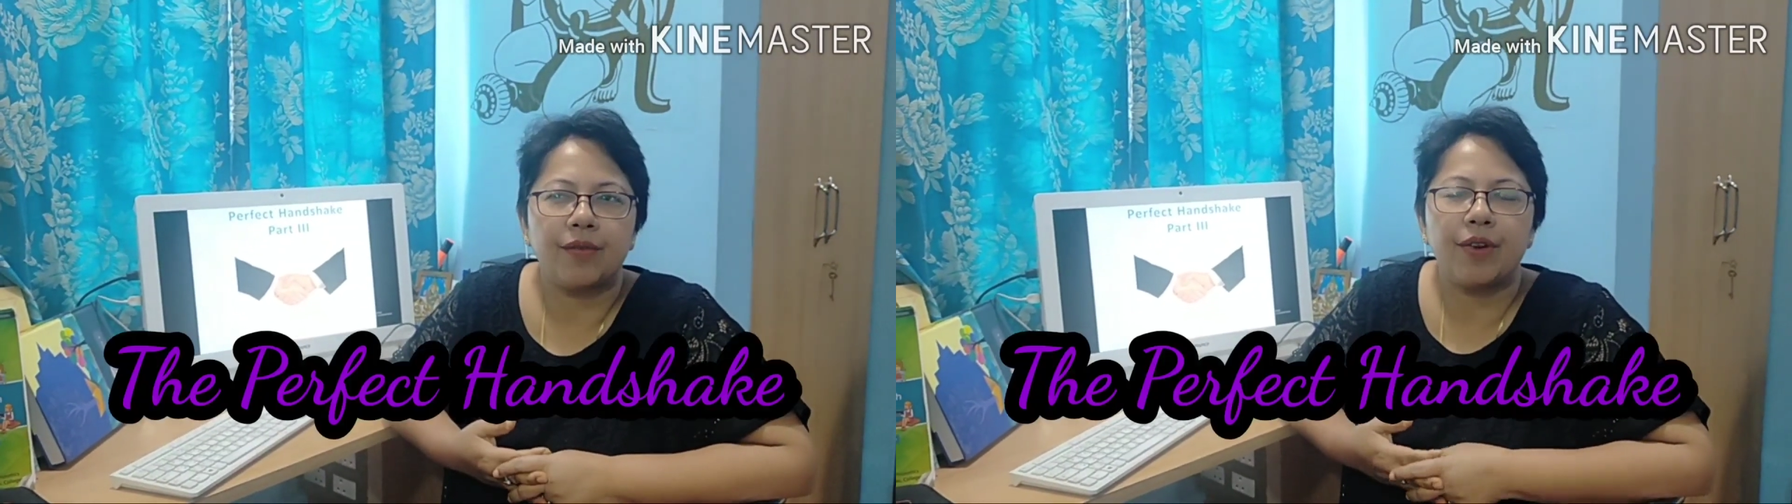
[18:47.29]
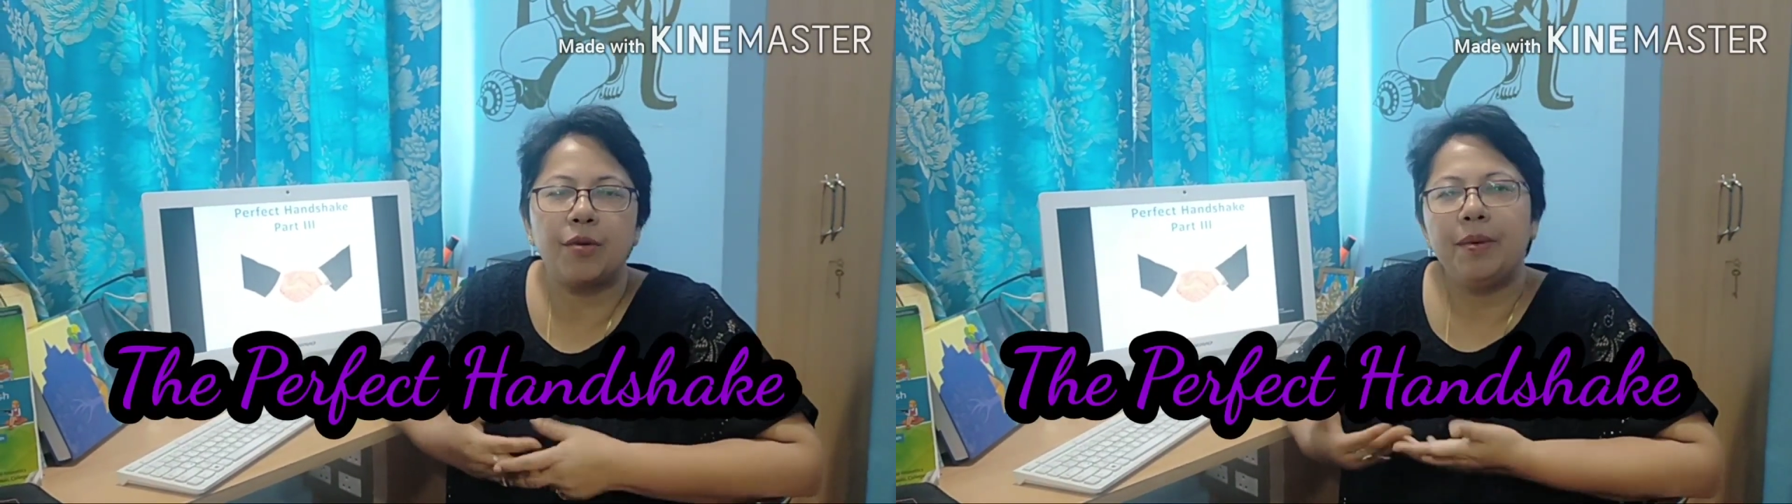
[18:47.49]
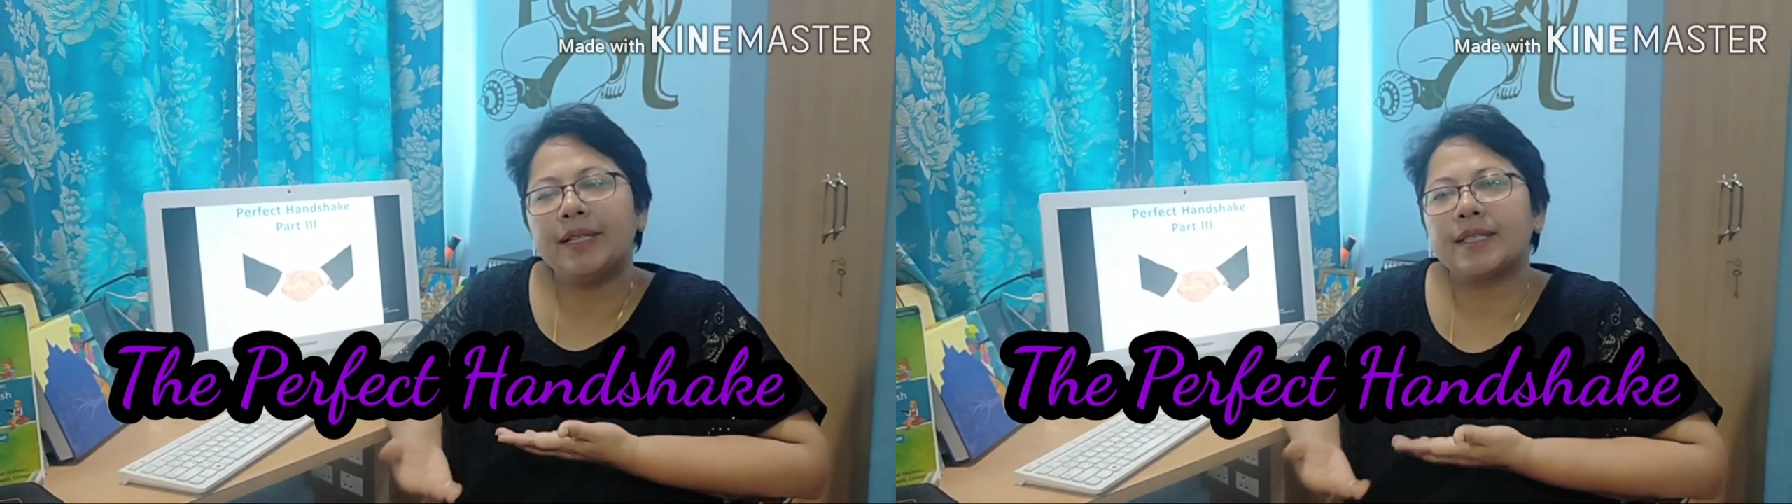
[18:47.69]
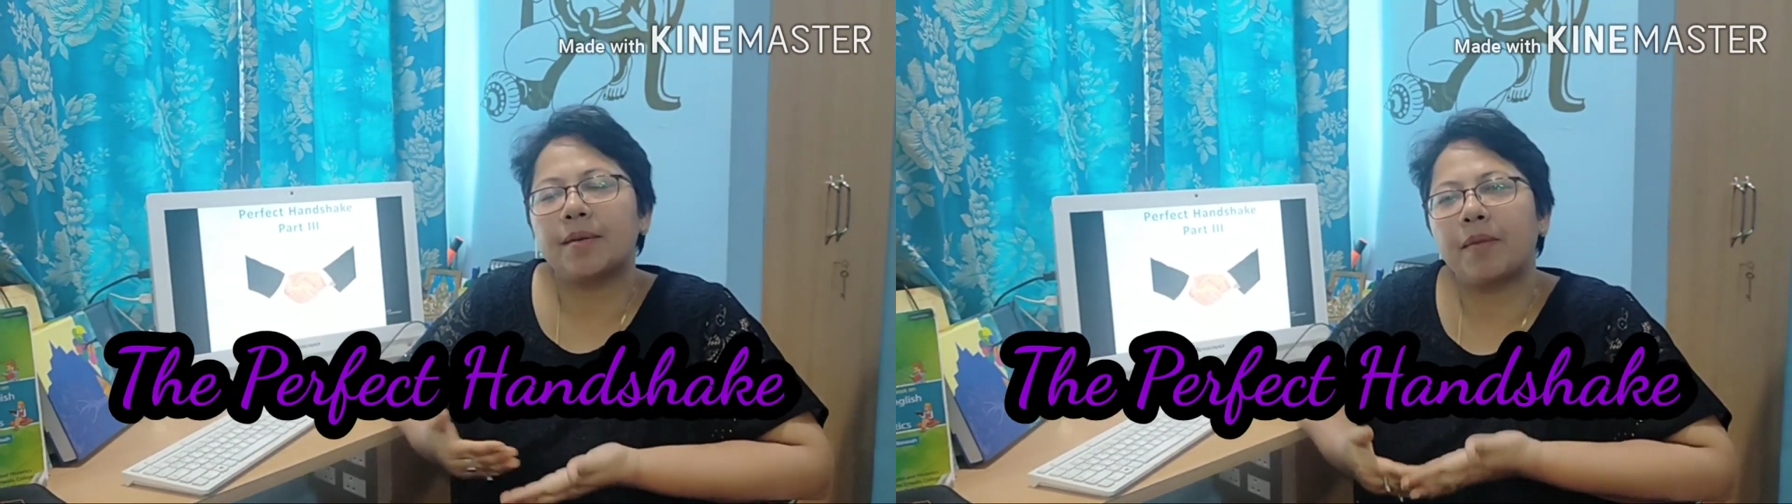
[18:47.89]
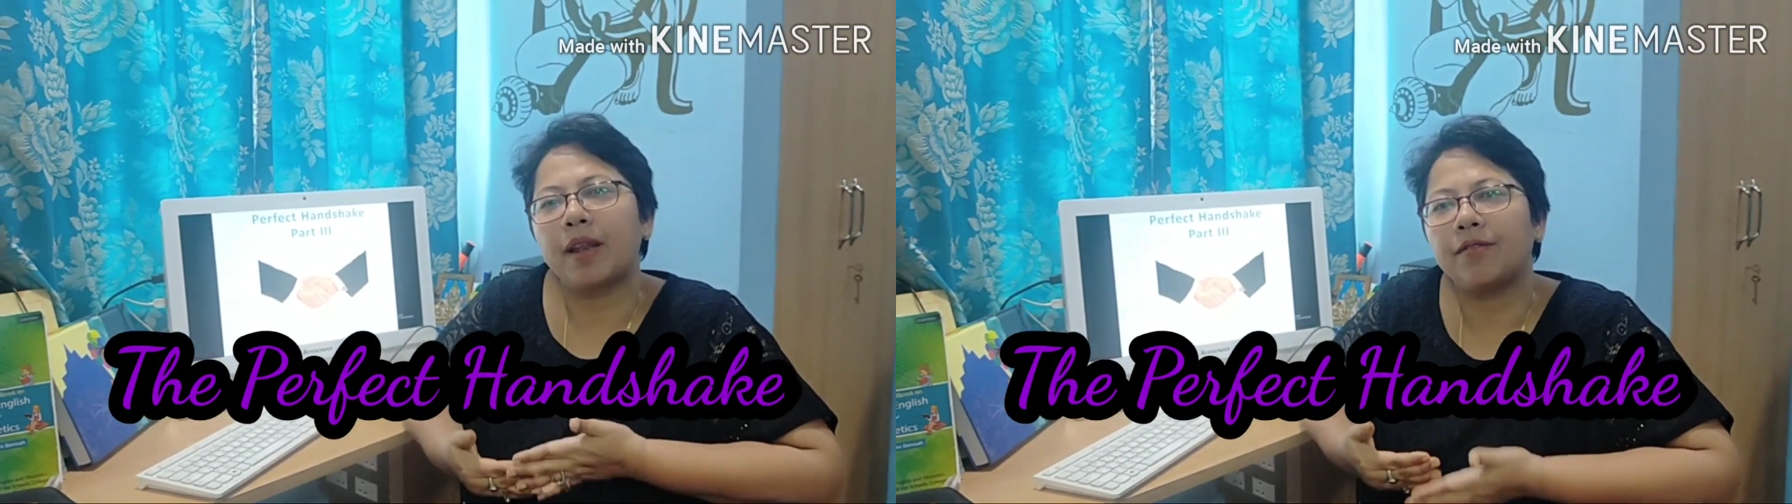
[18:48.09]
When you meet
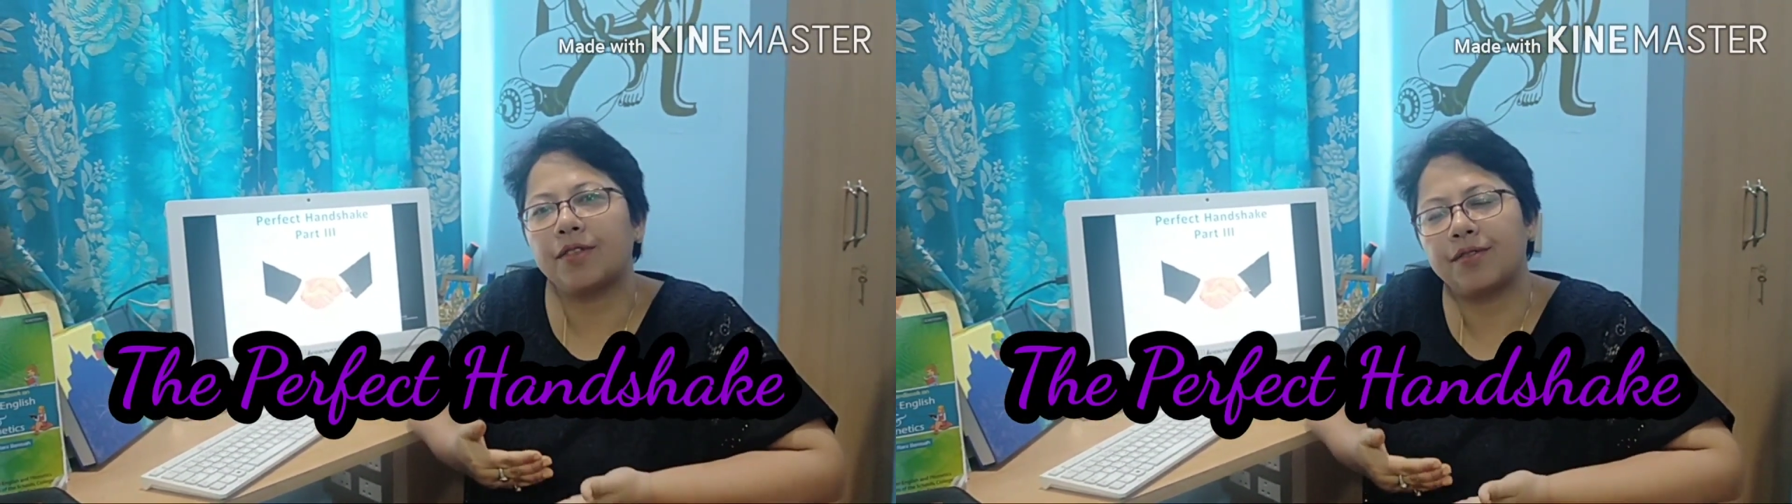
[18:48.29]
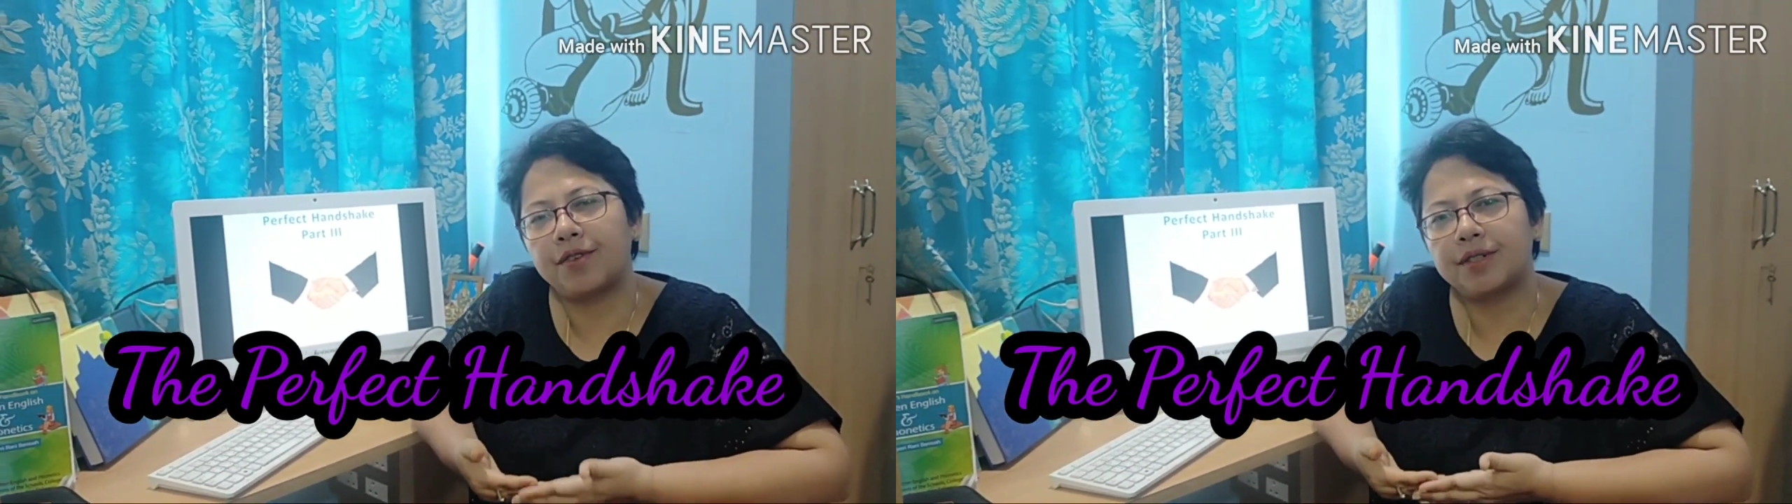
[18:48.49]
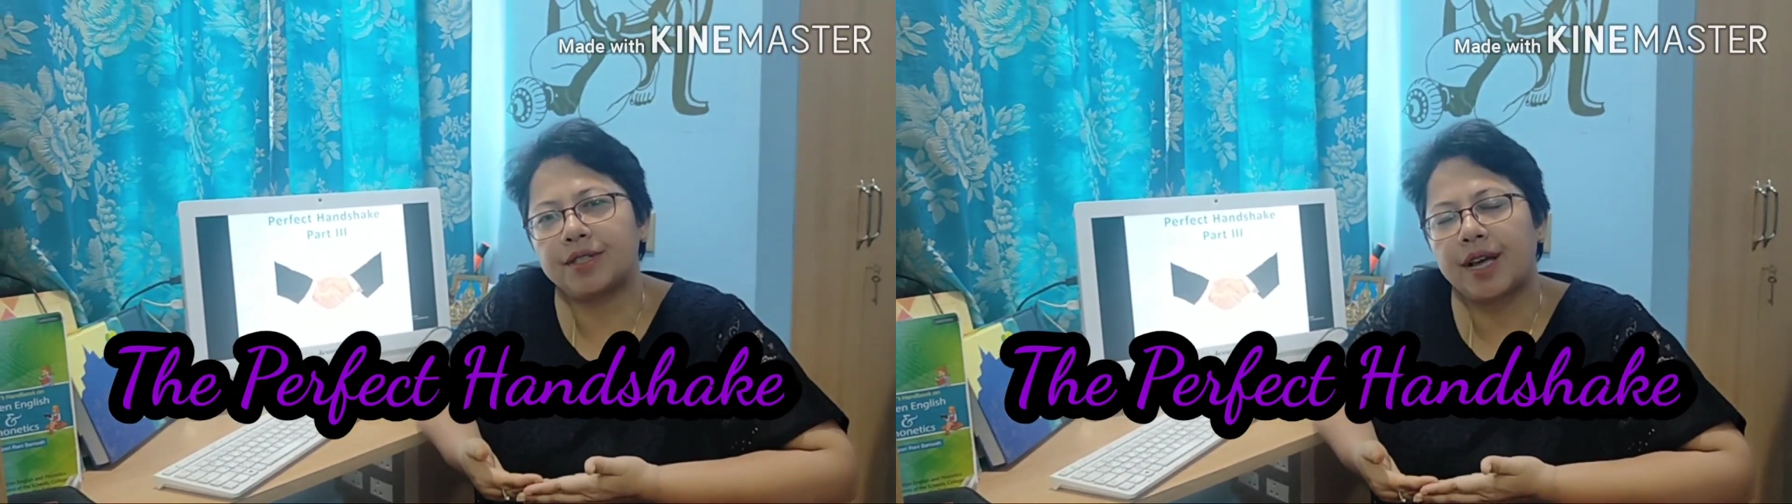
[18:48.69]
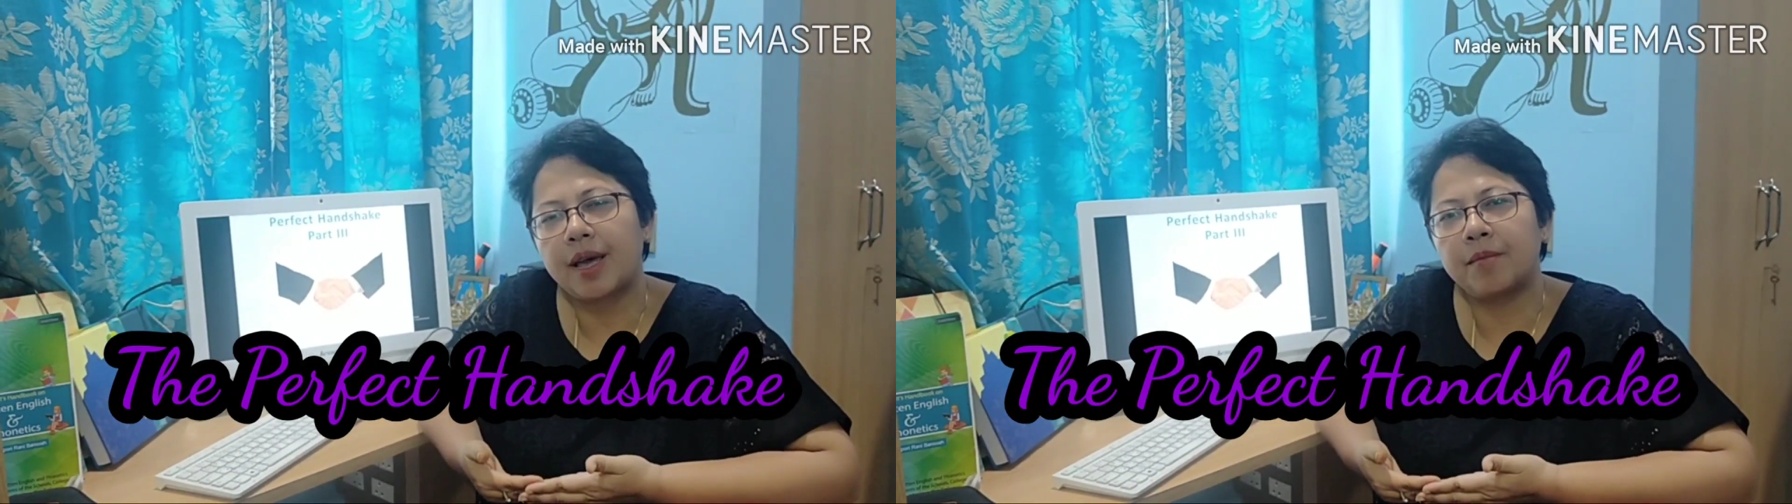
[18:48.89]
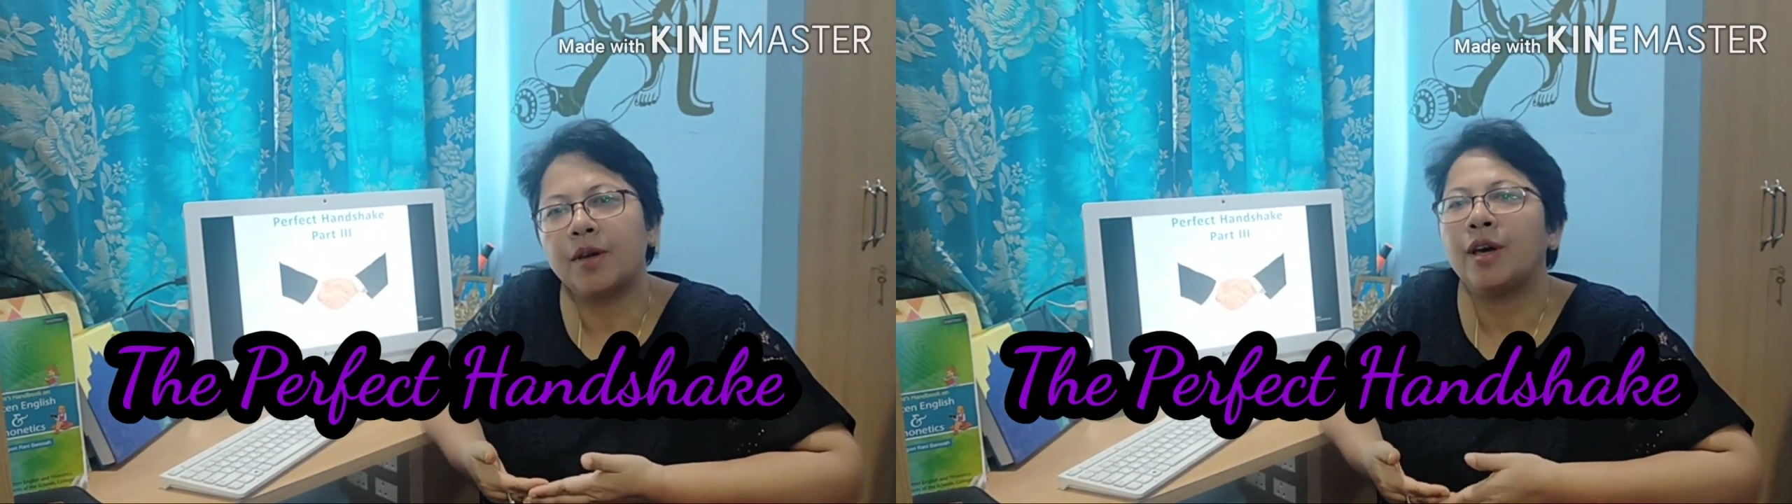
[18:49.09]
somebody for the first time,